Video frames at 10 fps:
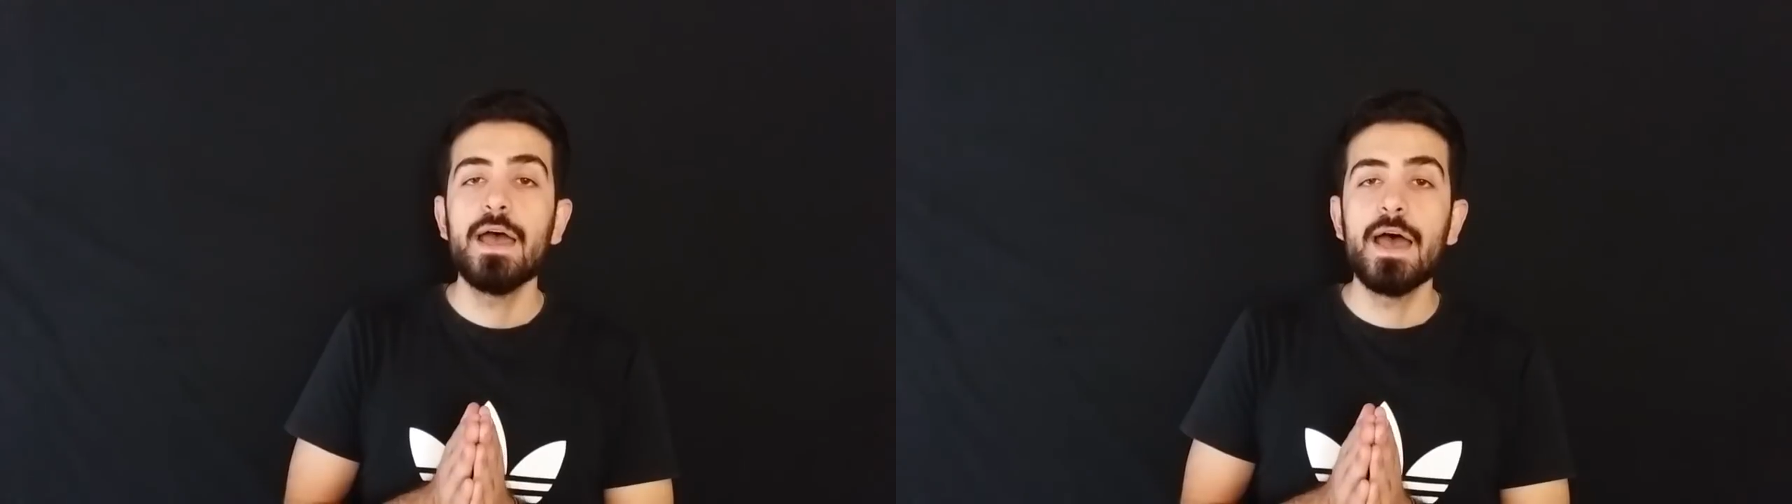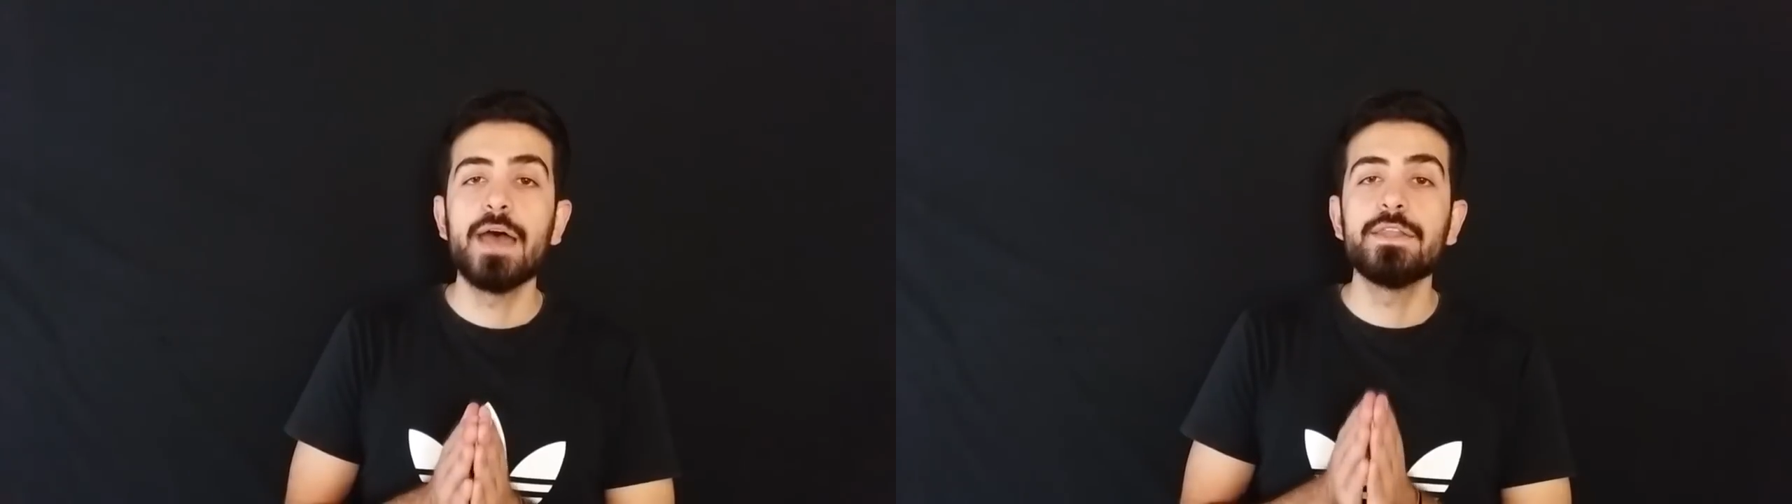
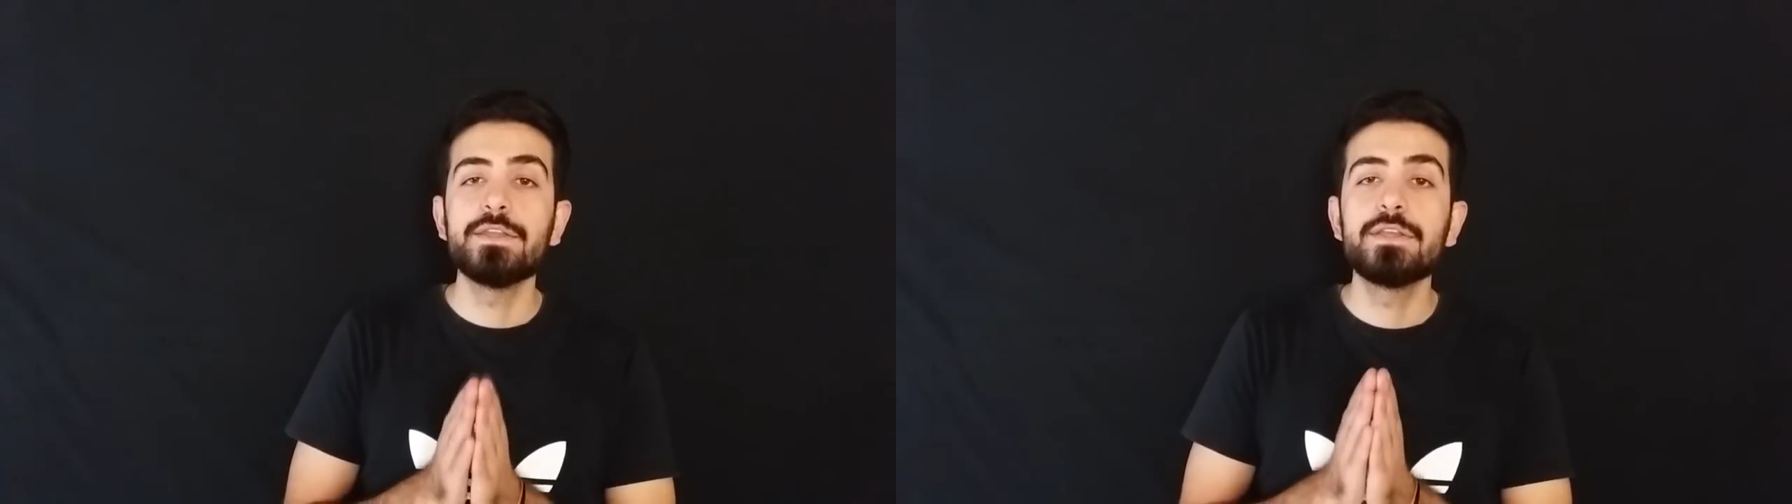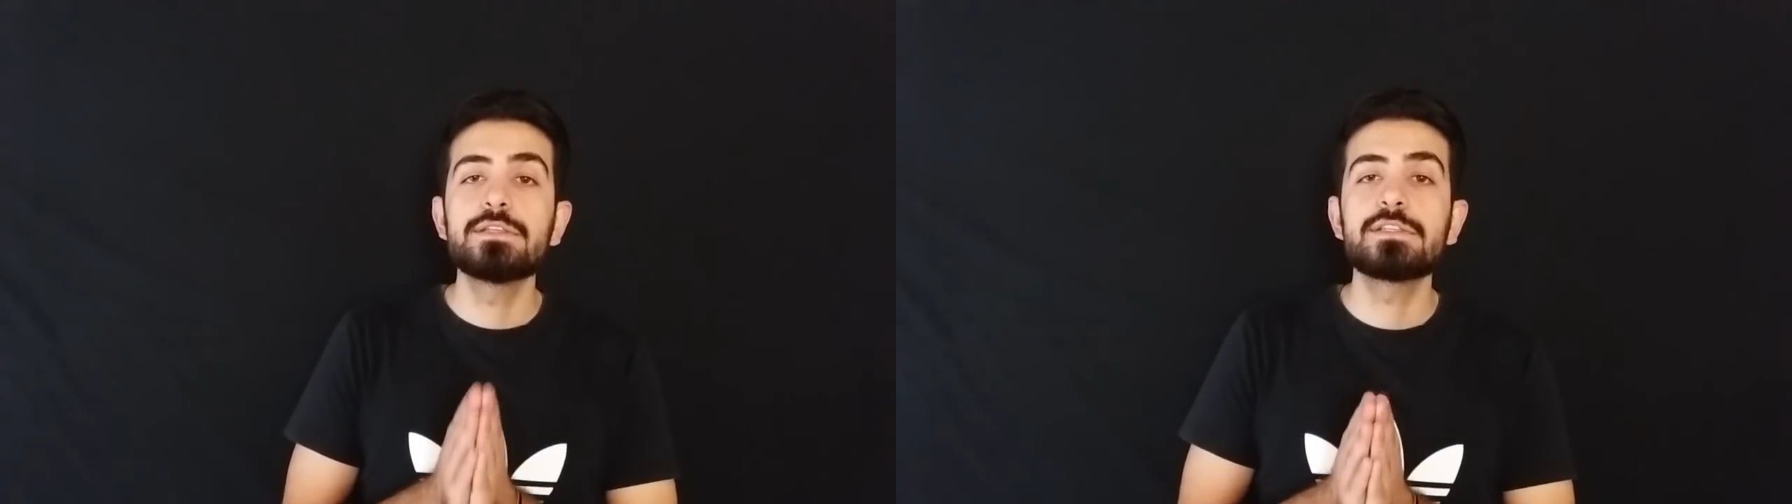and
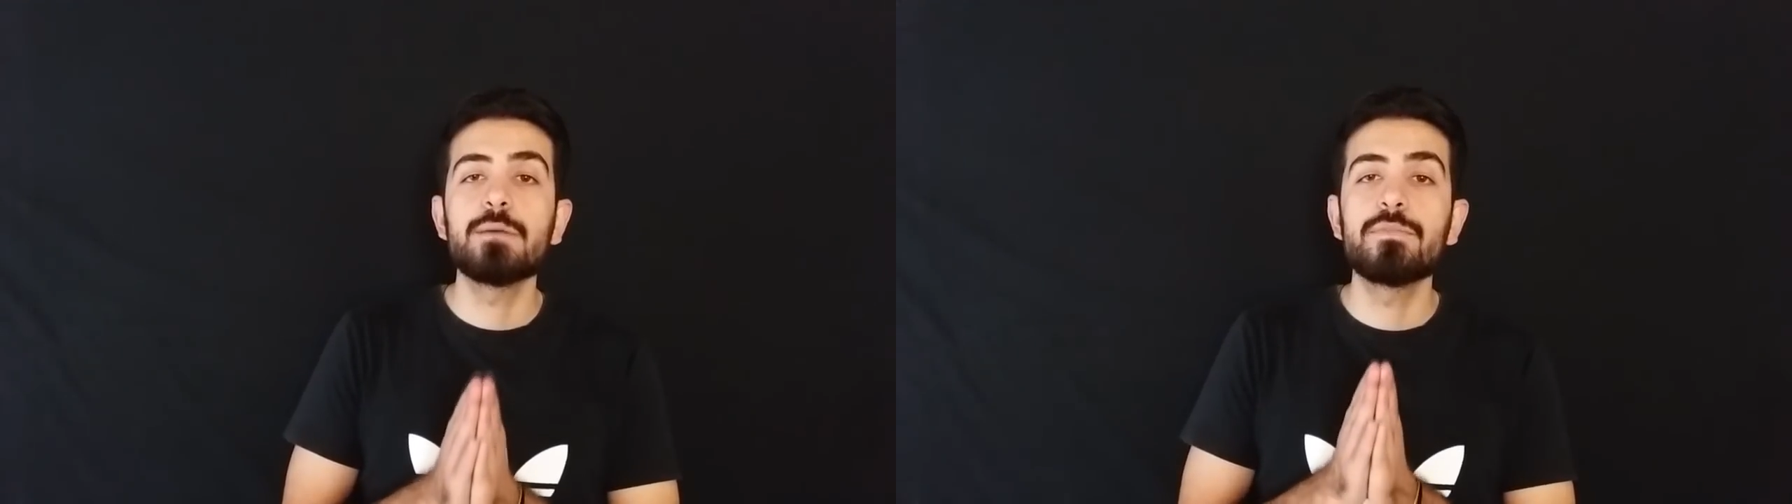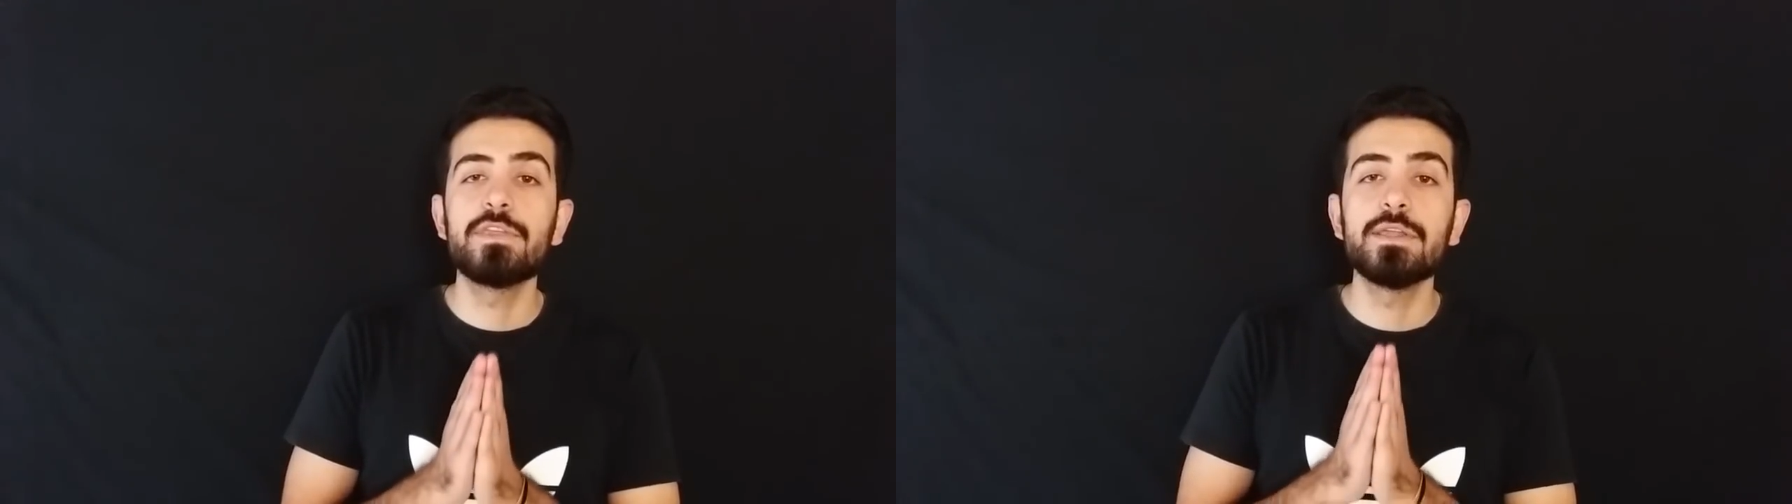it is
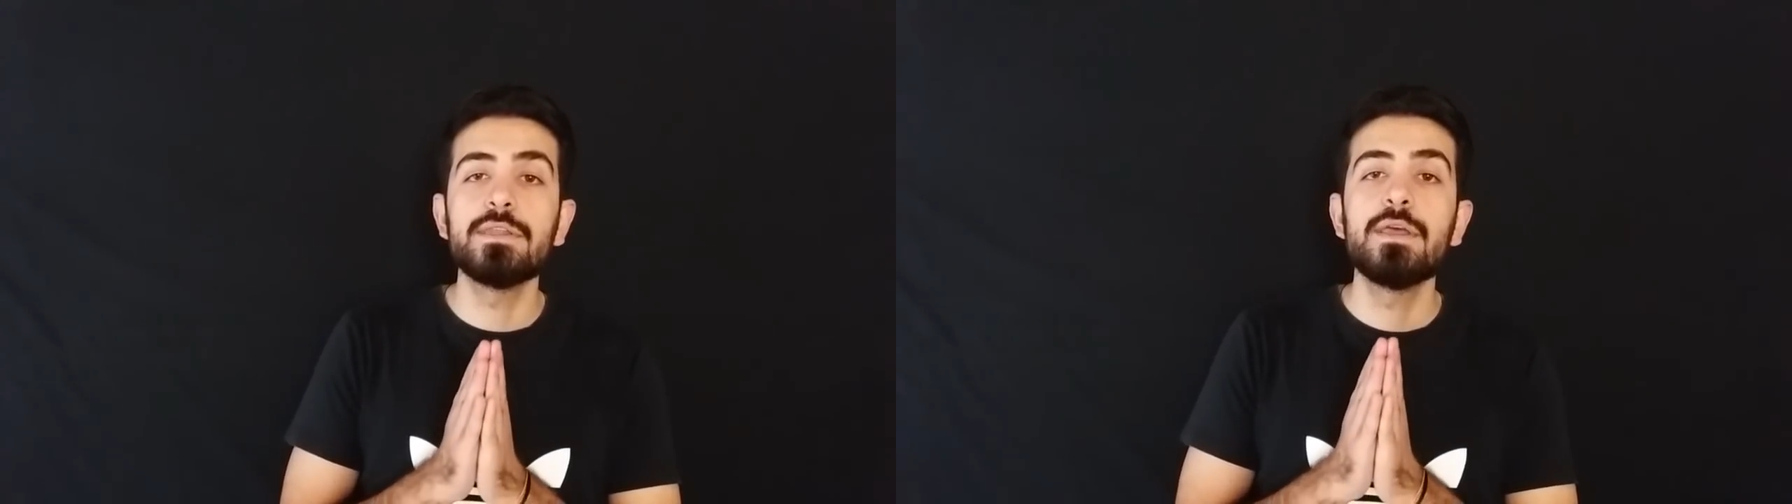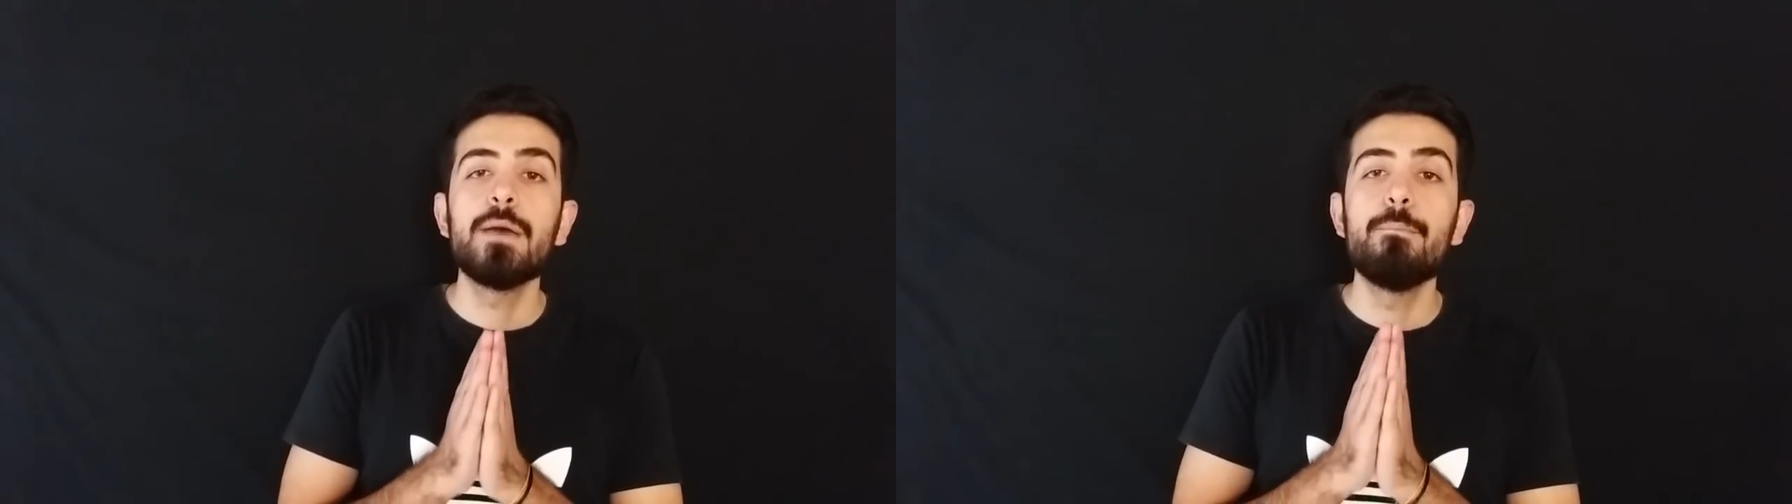something